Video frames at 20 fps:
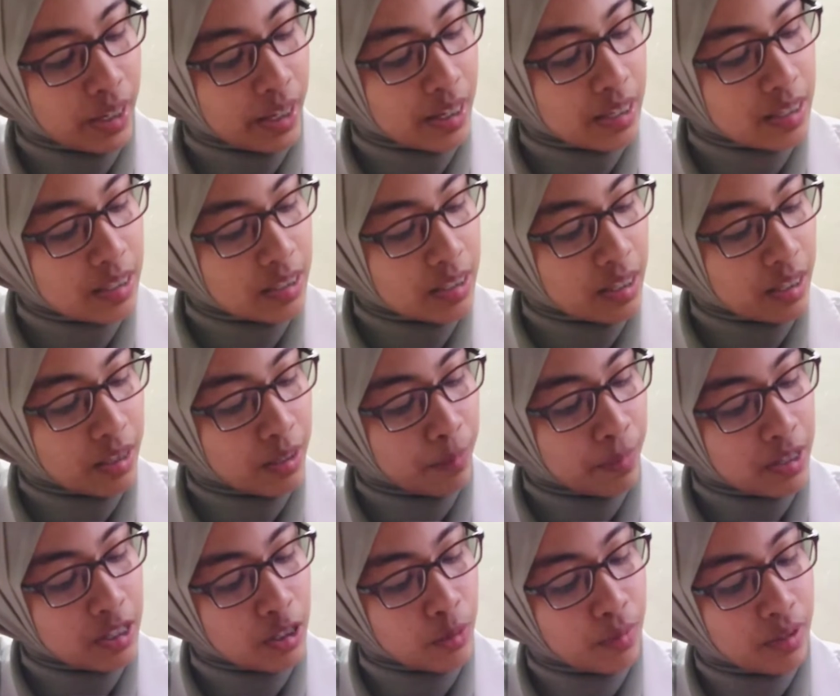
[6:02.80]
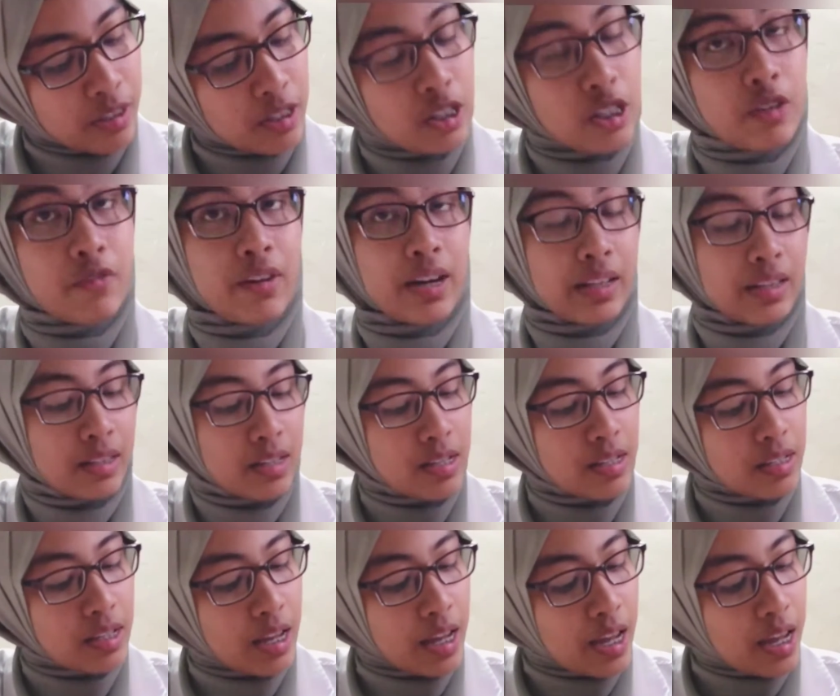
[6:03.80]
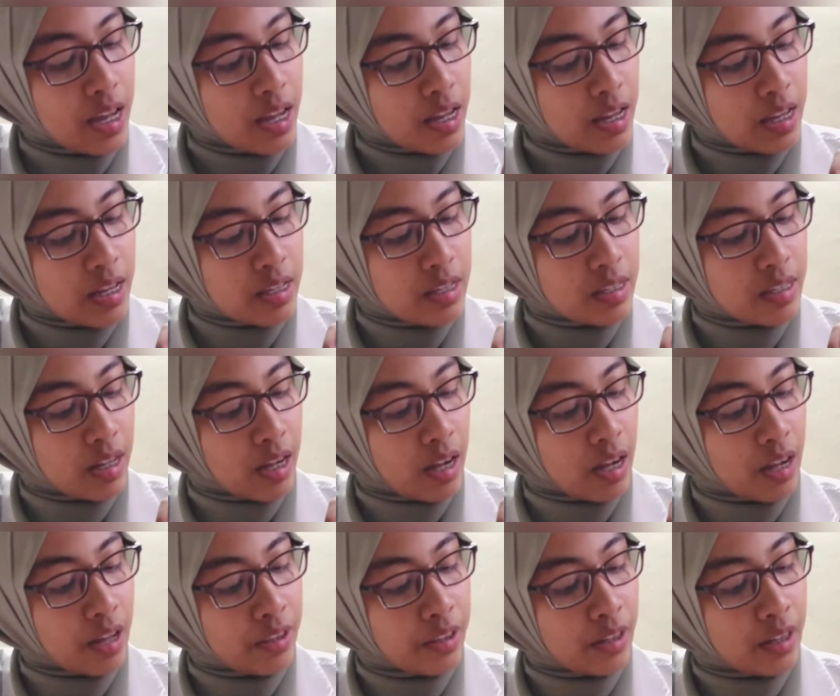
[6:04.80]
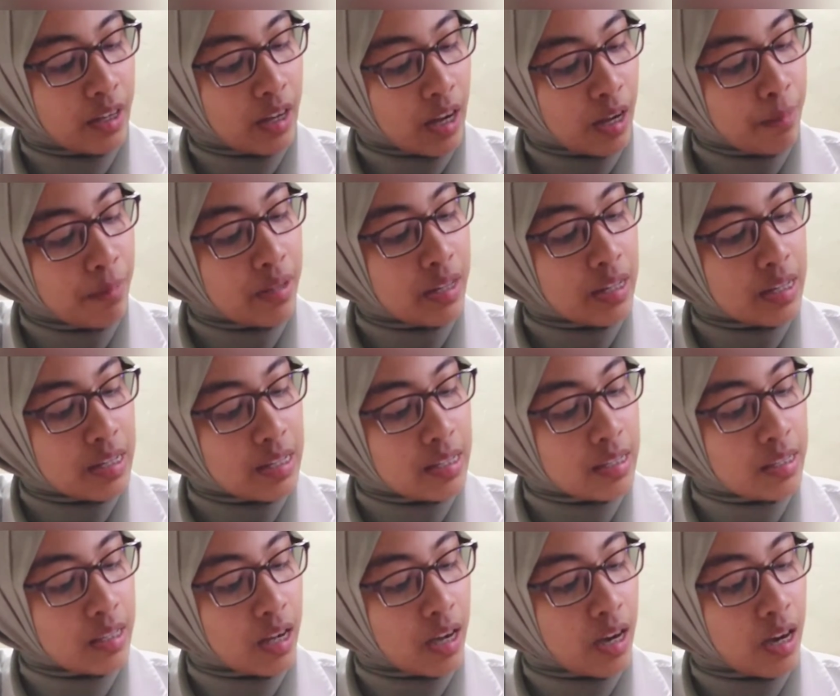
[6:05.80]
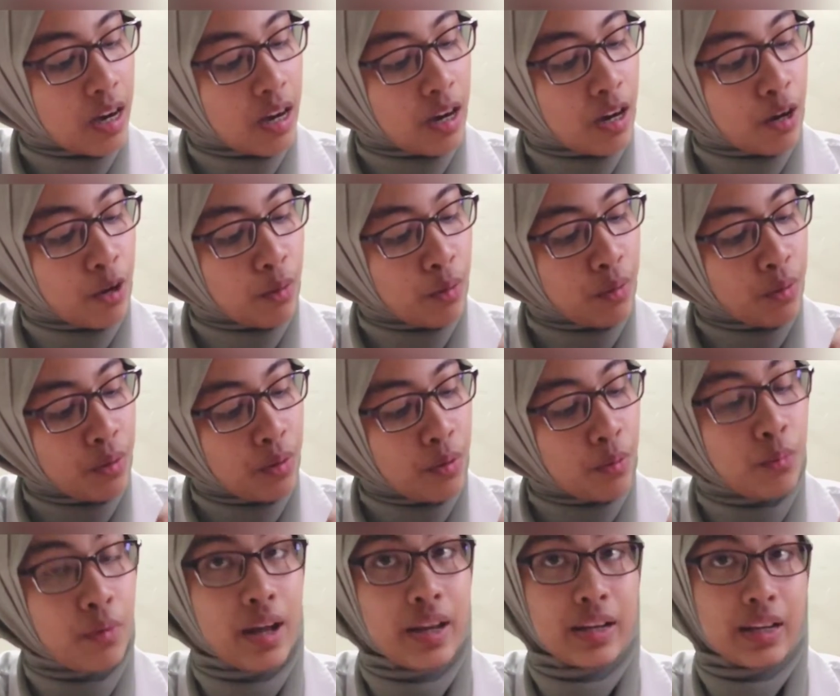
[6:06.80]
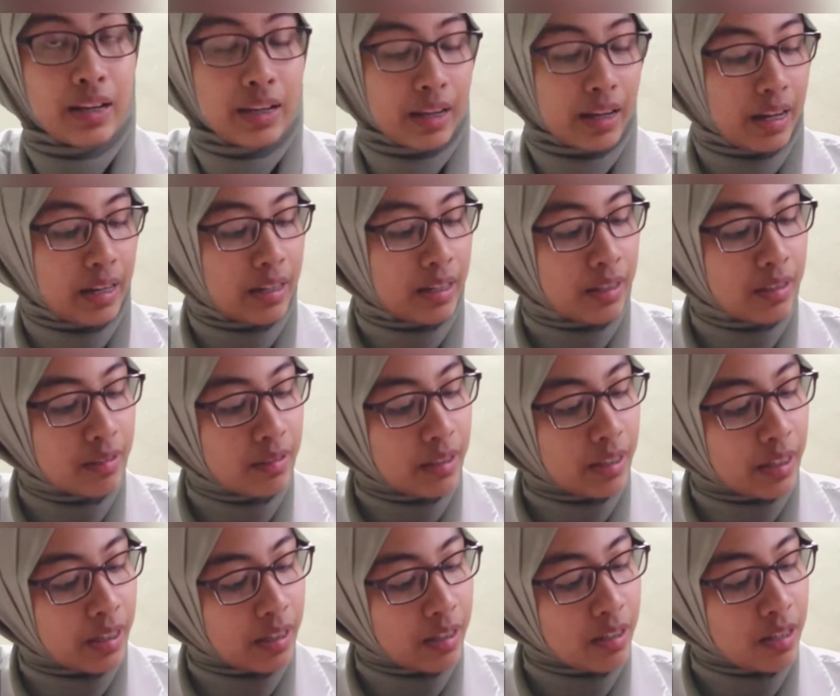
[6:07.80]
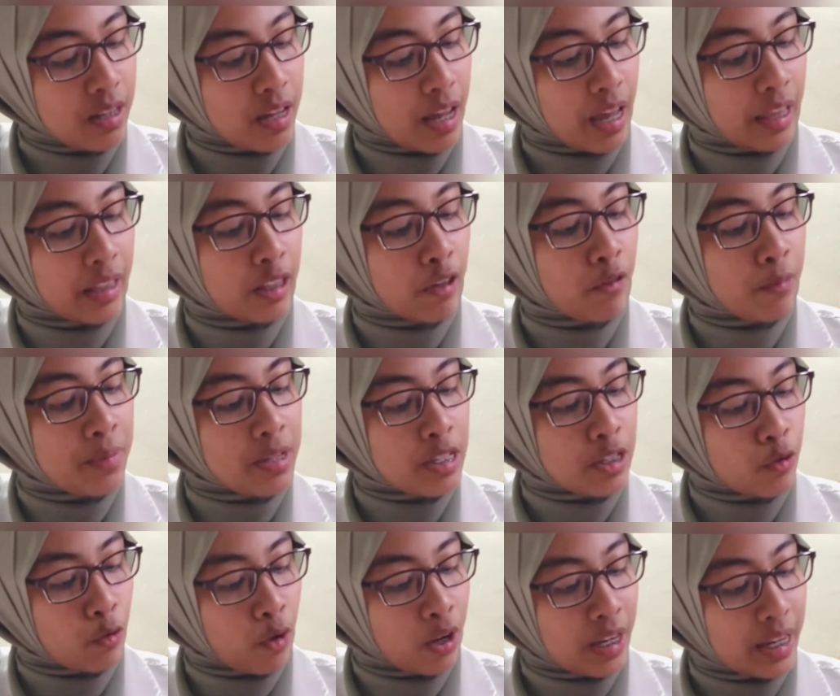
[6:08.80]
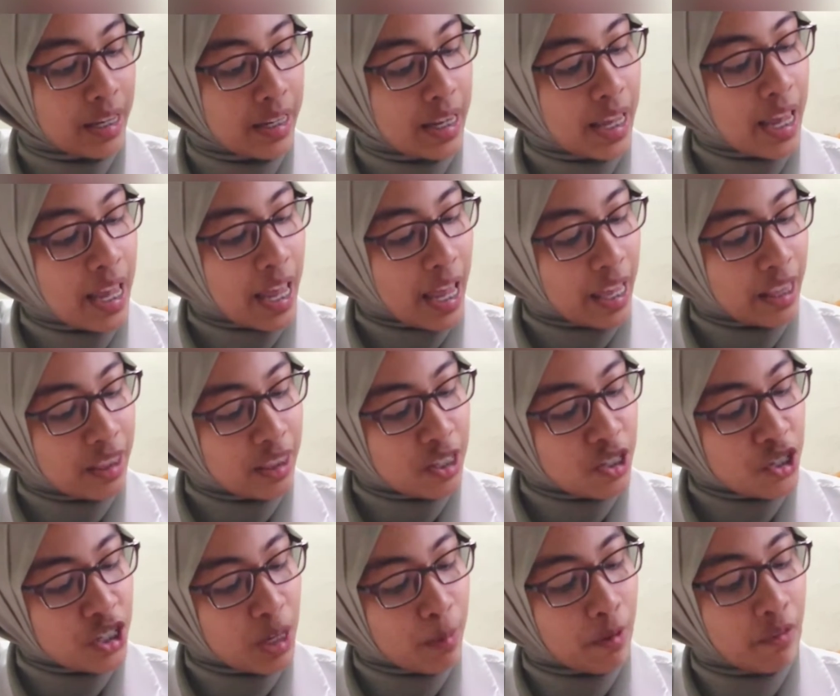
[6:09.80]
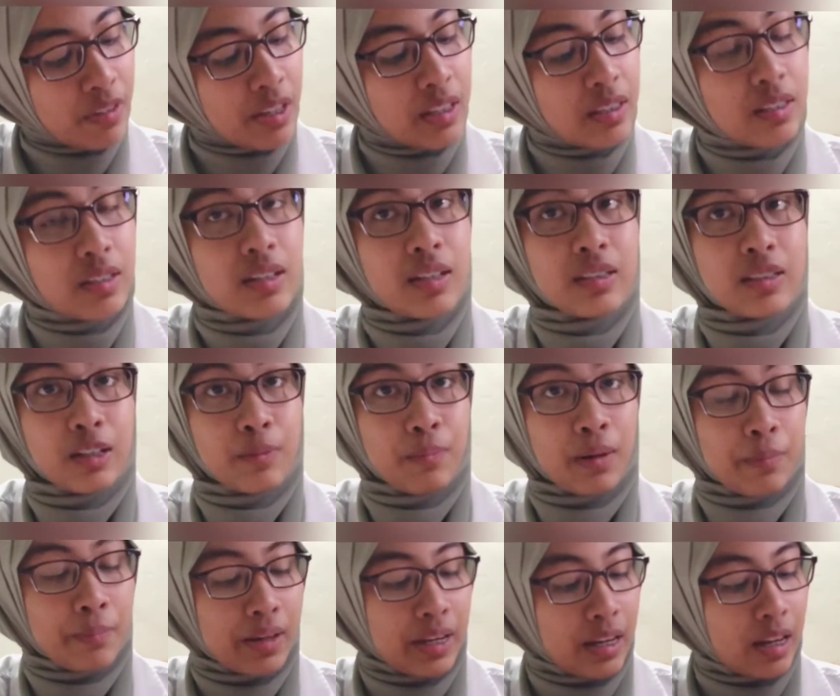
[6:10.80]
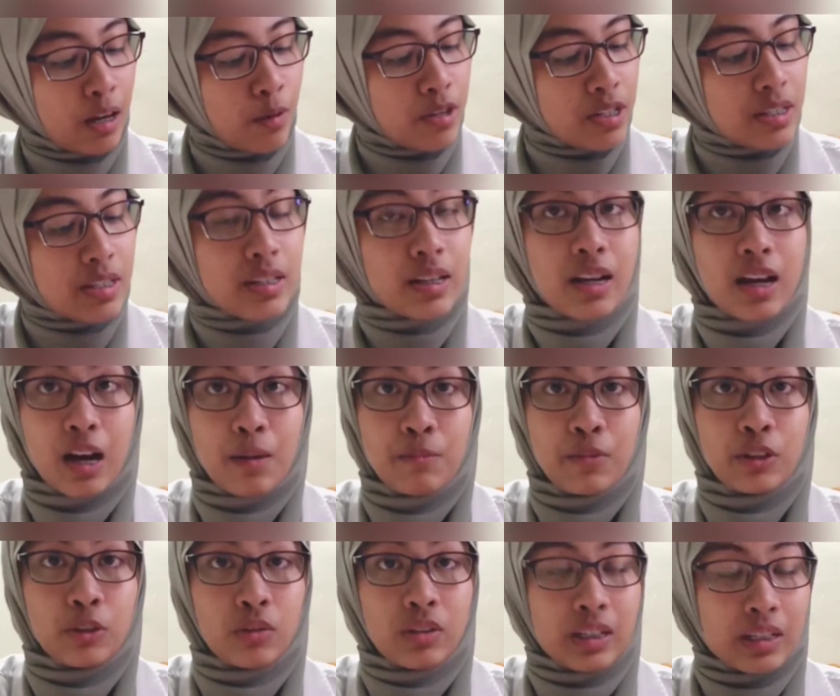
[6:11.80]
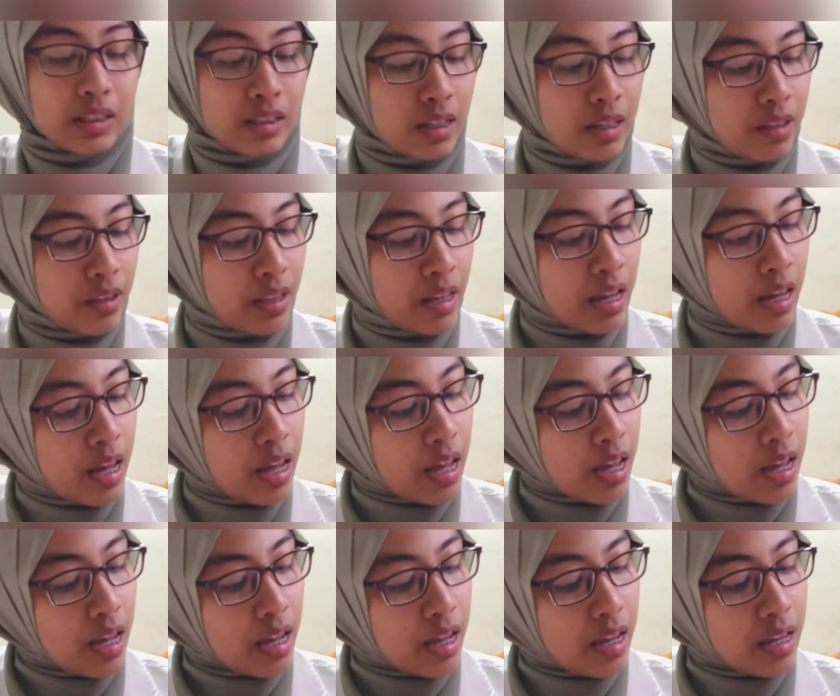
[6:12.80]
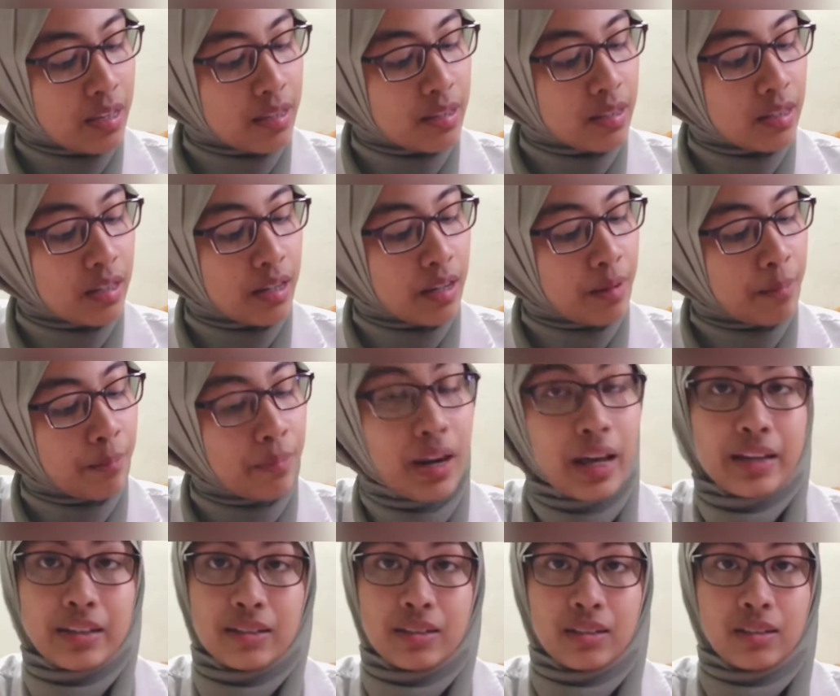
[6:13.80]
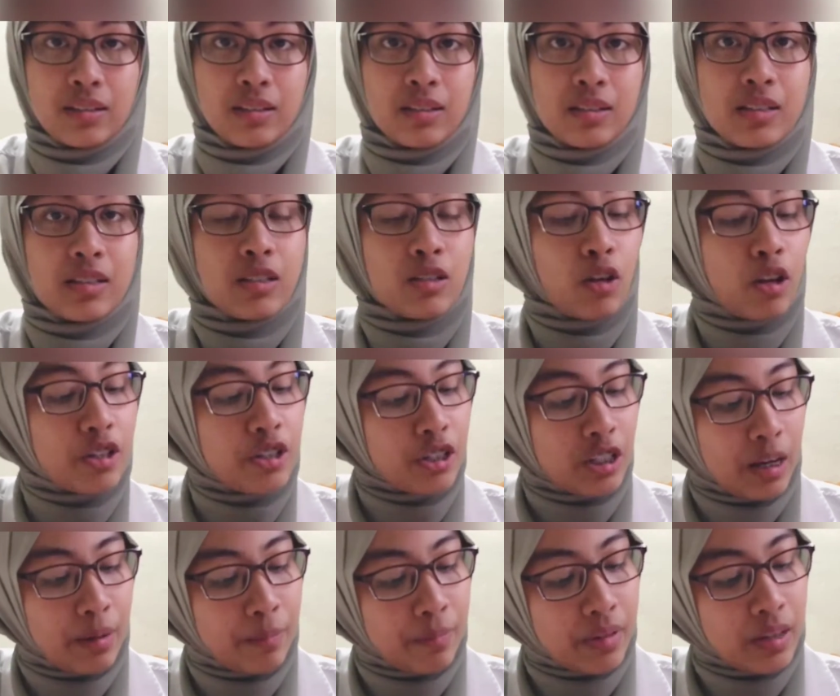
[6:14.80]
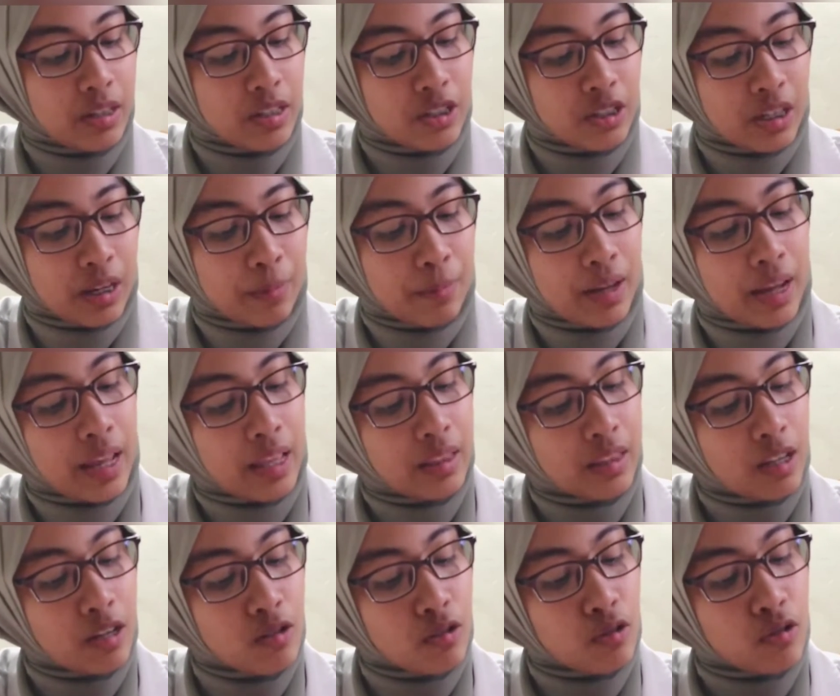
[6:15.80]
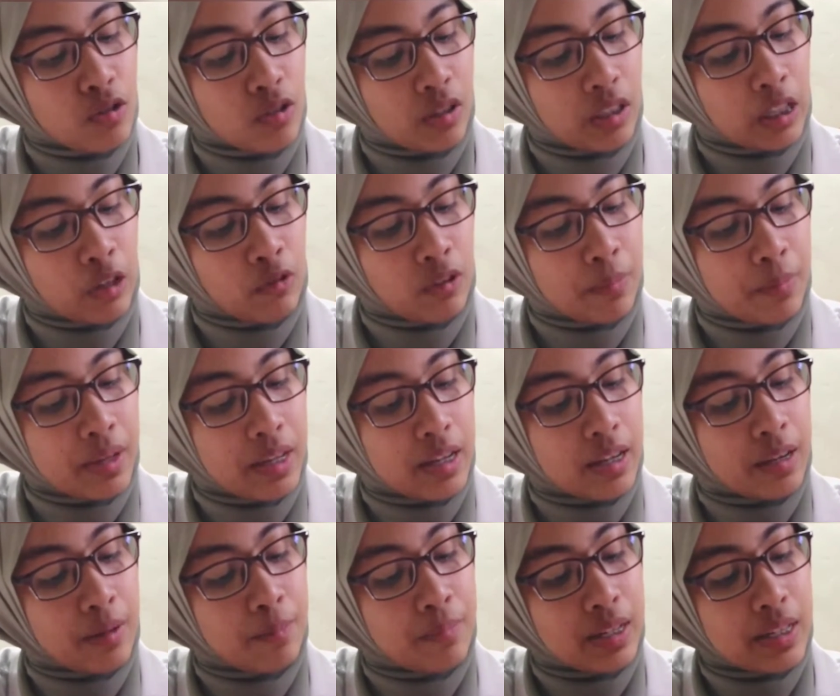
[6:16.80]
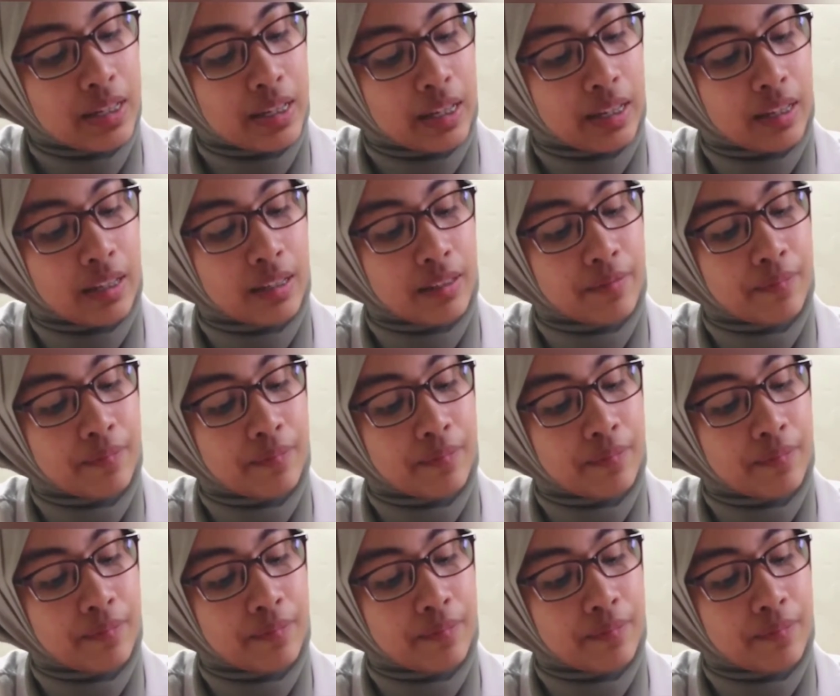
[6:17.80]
we can see the patient with gingivitis is the gum is red in color here, and they will be swollen, and the shape of interdental papilla, which is the gum between the teeth, is blunt. It's not sharp in shape, and there will be a bleeding,